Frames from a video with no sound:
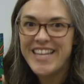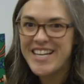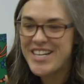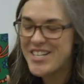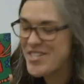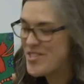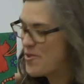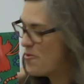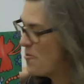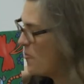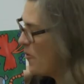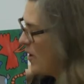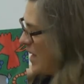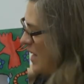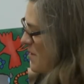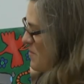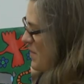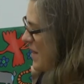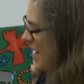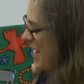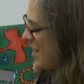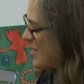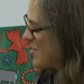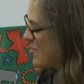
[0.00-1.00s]
There's a white and
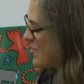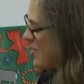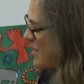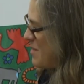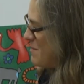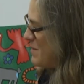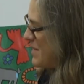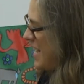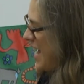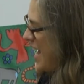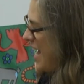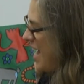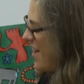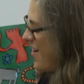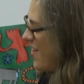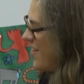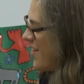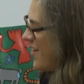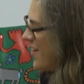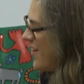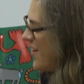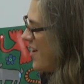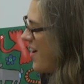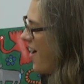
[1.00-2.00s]
black striped tail.
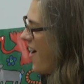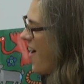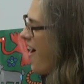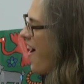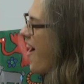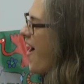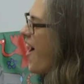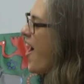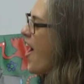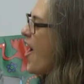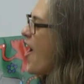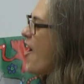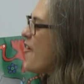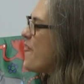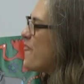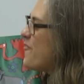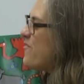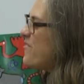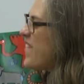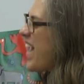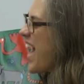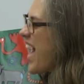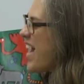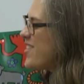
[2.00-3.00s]
Oh,
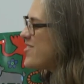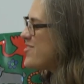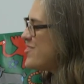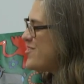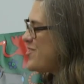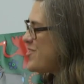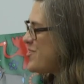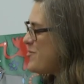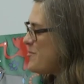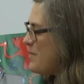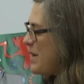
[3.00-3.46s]
found you,